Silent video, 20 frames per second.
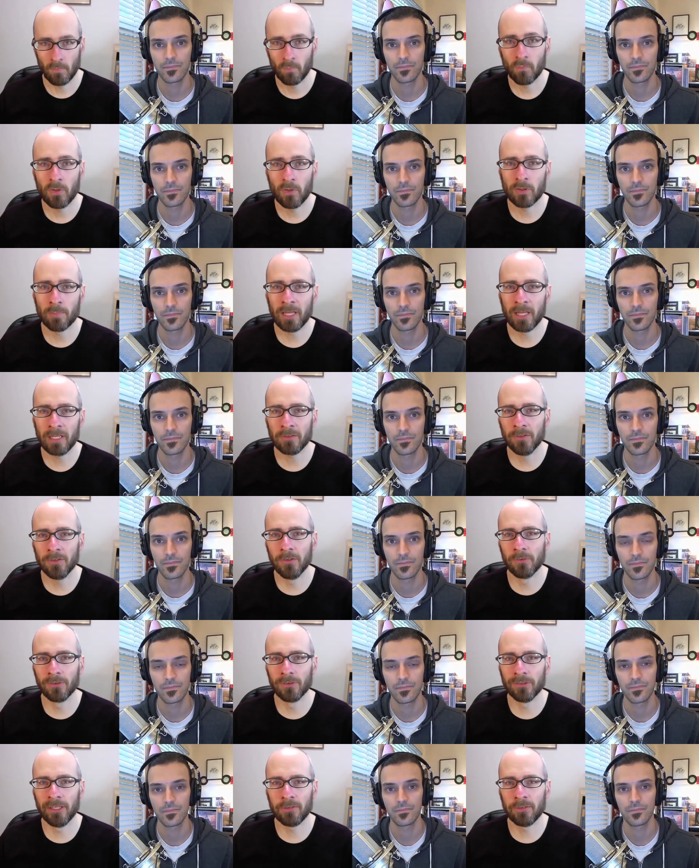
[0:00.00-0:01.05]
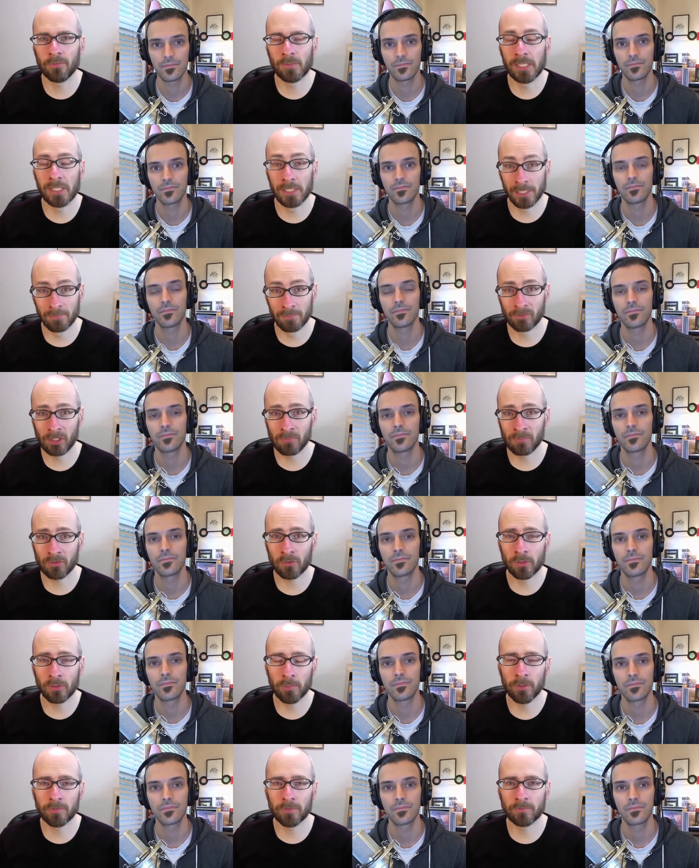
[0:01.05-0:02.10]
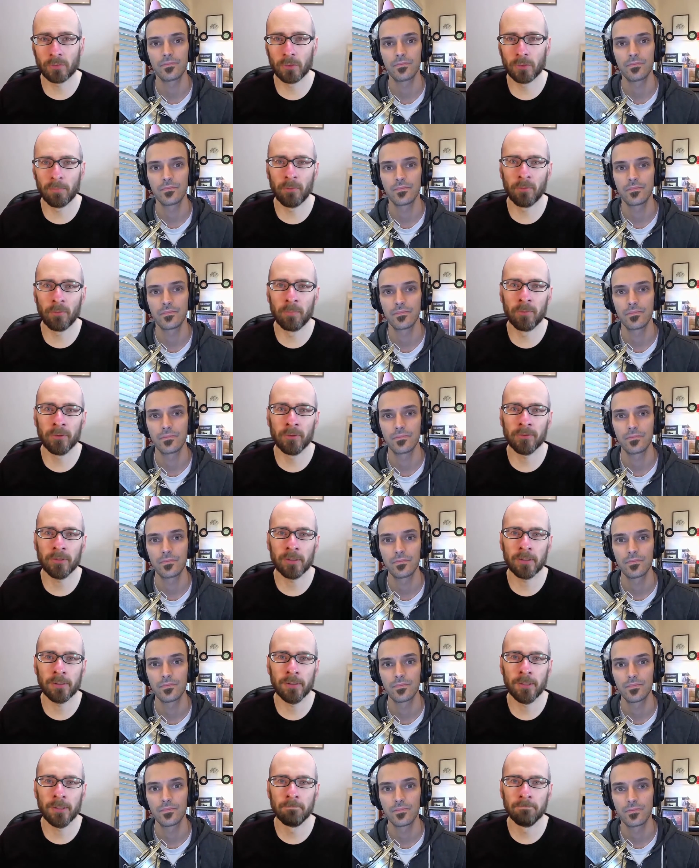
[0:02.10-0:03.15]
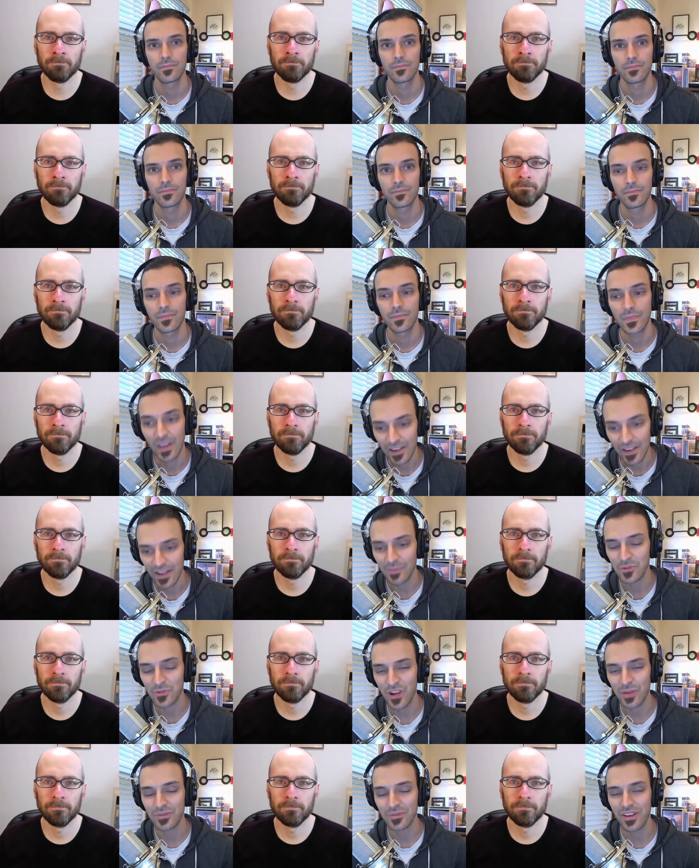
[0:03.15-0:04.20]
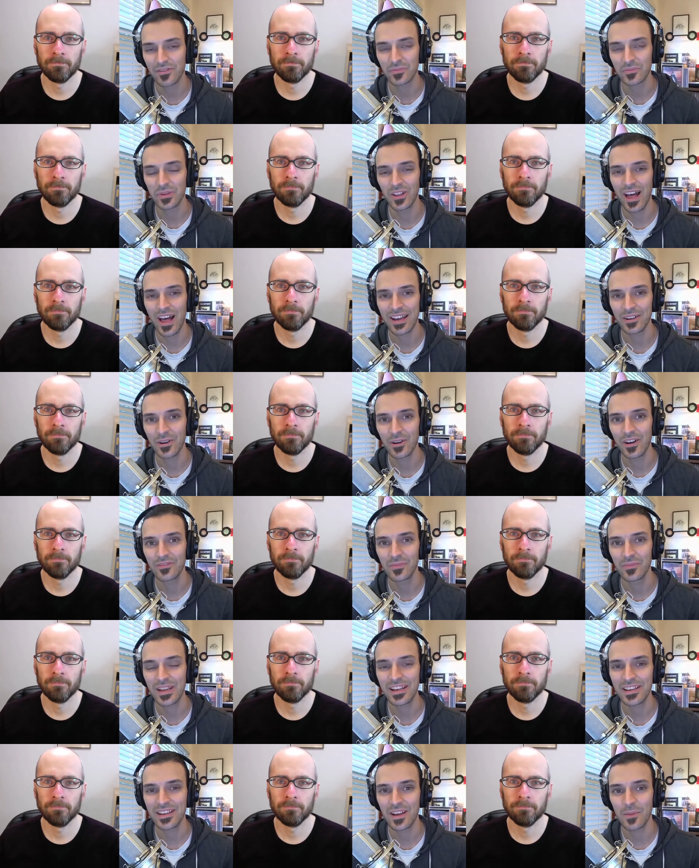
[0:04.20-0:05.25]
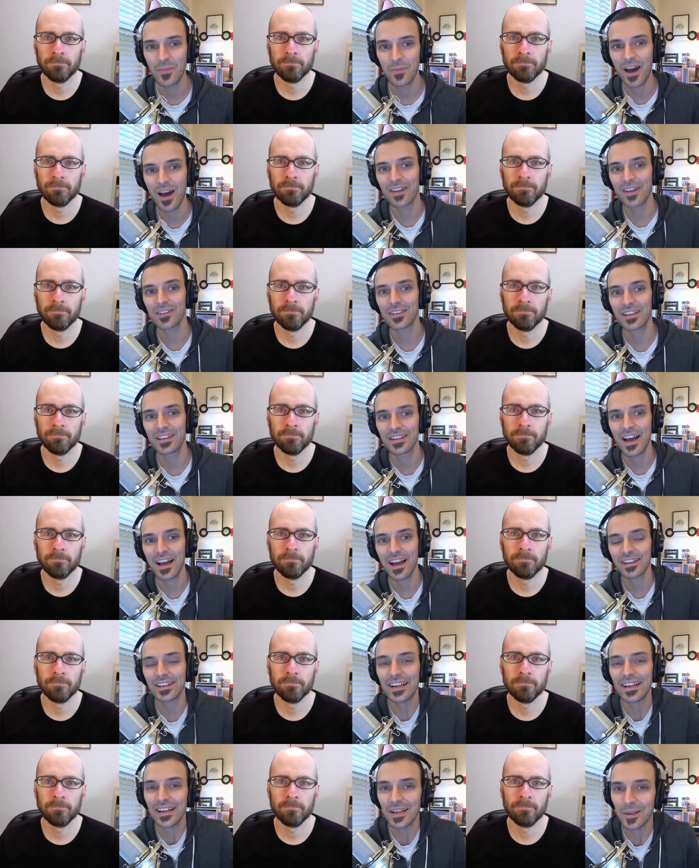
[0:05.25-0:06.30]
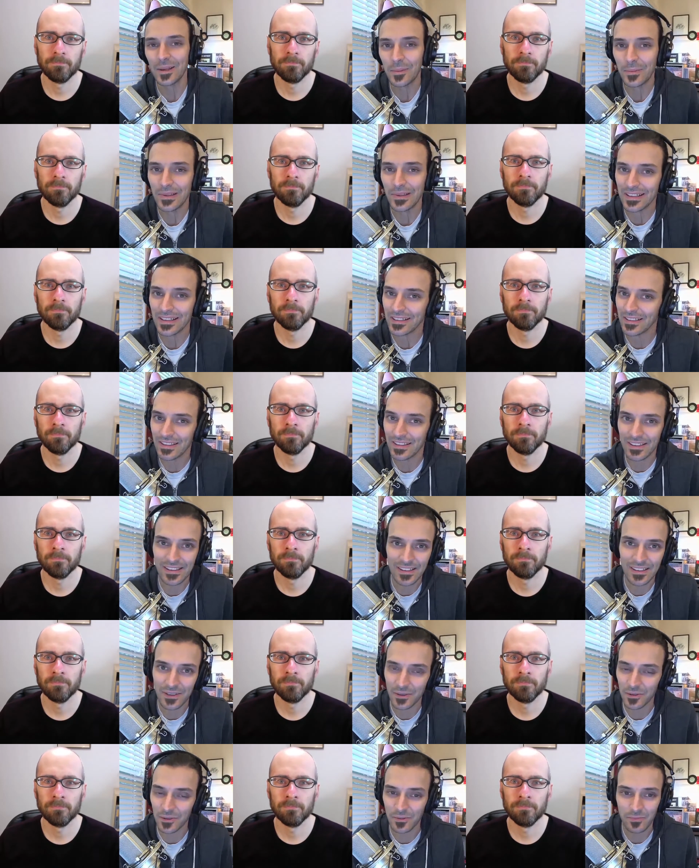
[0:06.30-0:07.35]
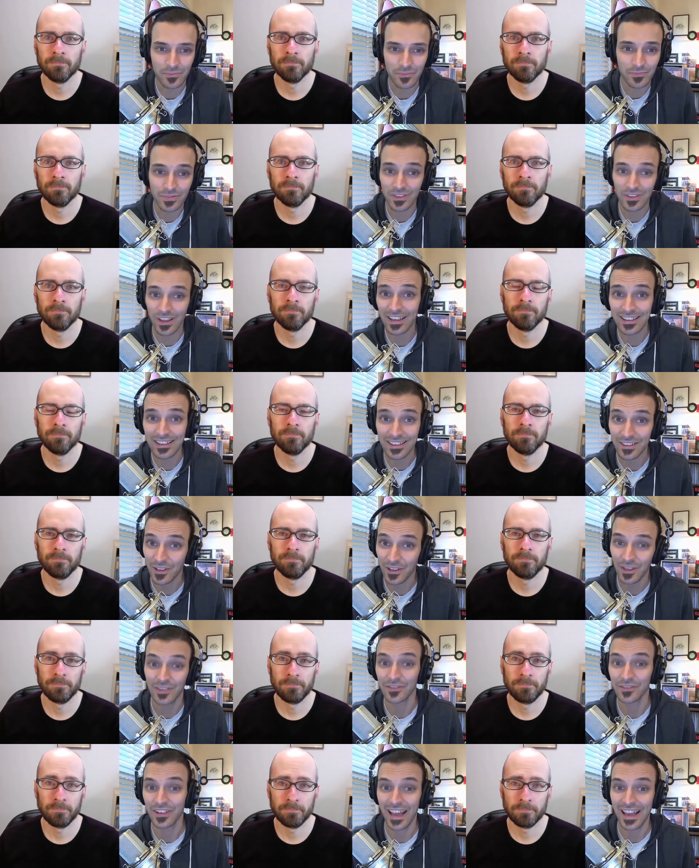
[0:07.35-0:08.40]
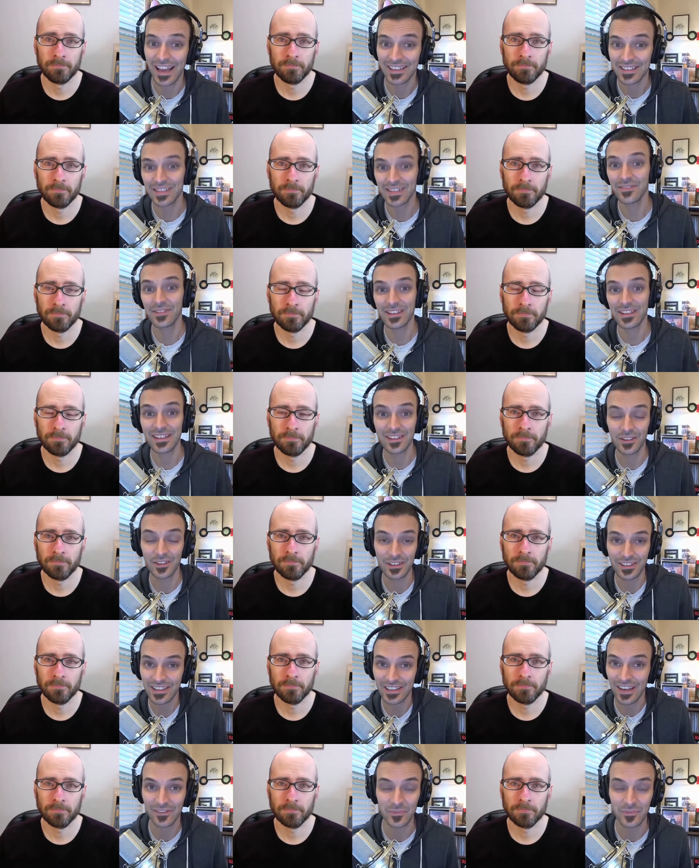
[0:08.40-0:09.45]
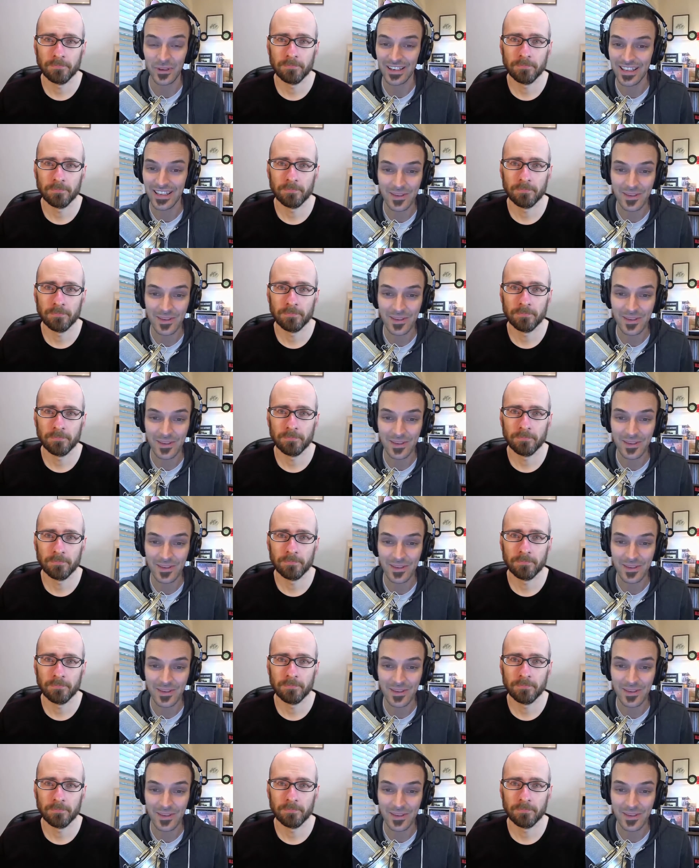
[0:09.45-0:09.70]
Speaker 1: Welcome back to New World Next Week. I'm James Corbett of CorbettReport.com.
Speaker 2: And I'm James Evan Pilato of MediaMonarchy.com. And, you know, plotting covert activity on government